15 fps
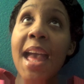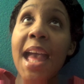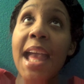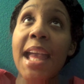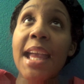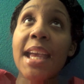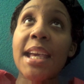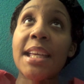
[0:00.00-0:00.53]

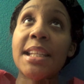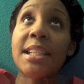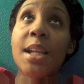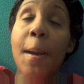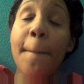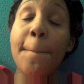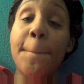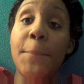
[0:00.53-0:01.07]
And
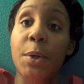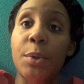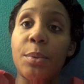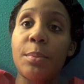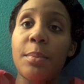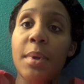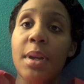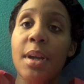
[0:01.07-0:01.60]

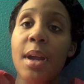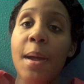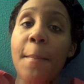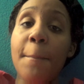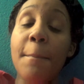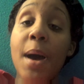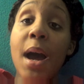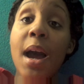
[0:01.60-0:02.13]
boom,
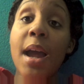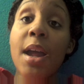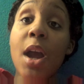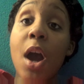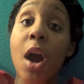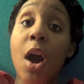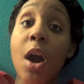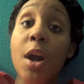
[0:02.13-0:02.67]
my
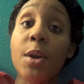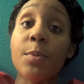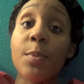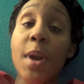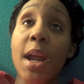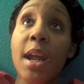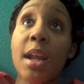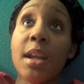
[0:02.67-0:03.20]
heart
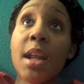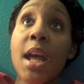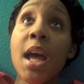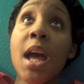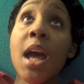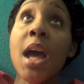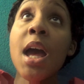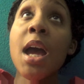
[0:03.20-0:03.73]
rate
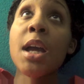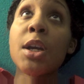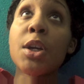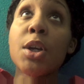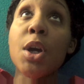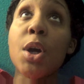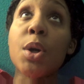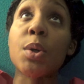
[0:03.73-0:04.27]

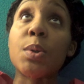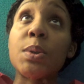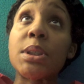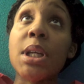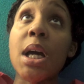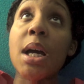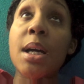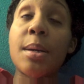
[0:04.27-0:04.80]
goes
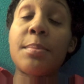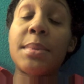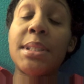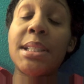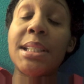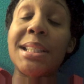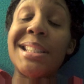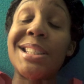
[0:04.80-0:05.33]
up
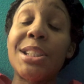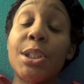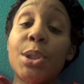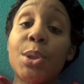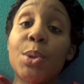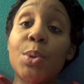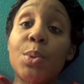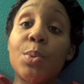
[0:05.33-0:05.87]
to
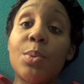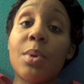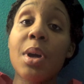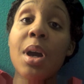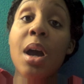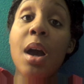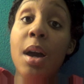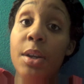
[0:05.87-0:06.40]

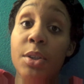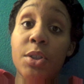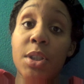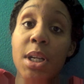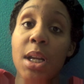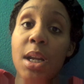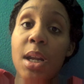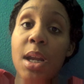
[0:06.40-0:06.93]

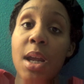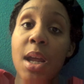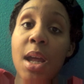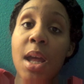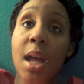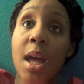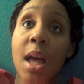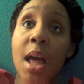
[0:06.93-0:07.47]
200.
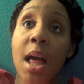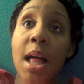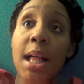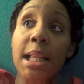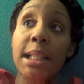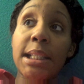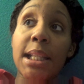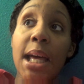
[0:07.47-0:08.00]

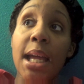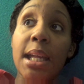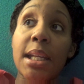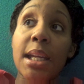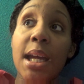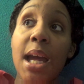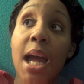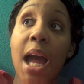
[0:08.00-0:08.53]

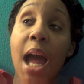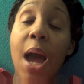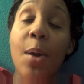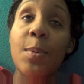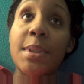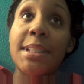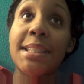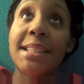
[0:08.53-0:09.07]
Like, I
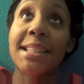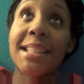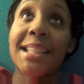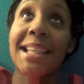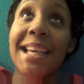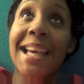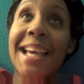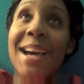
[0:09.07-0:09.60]

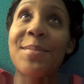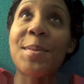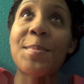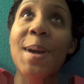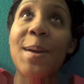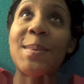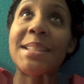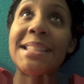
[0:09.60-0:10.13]

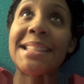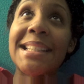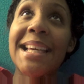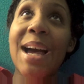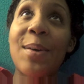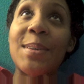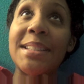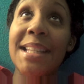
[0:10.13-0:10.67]
remember I
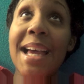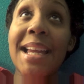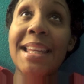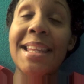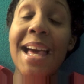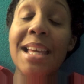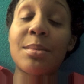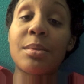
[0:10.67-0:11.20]
was lying in
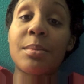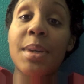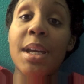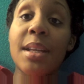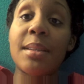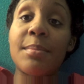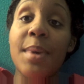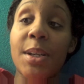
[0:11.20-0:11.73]
the hospital
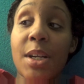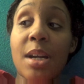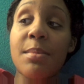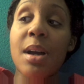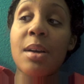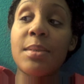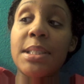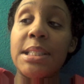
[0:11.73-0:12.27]
bed, and my
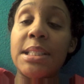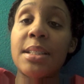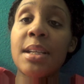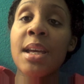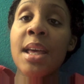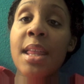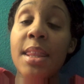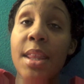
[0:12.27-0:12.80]
grandma was
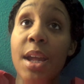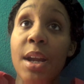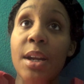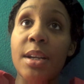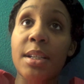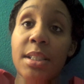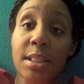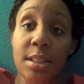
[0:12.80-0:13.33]

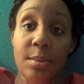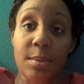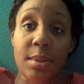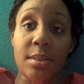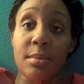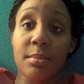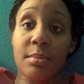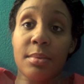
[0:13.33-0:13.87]
there because she
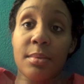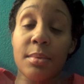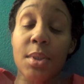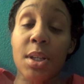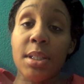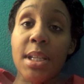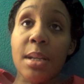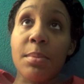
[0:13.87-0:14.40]
was
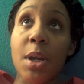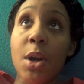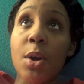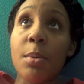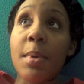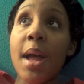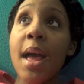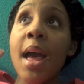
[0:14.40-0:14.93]
gonna take me home.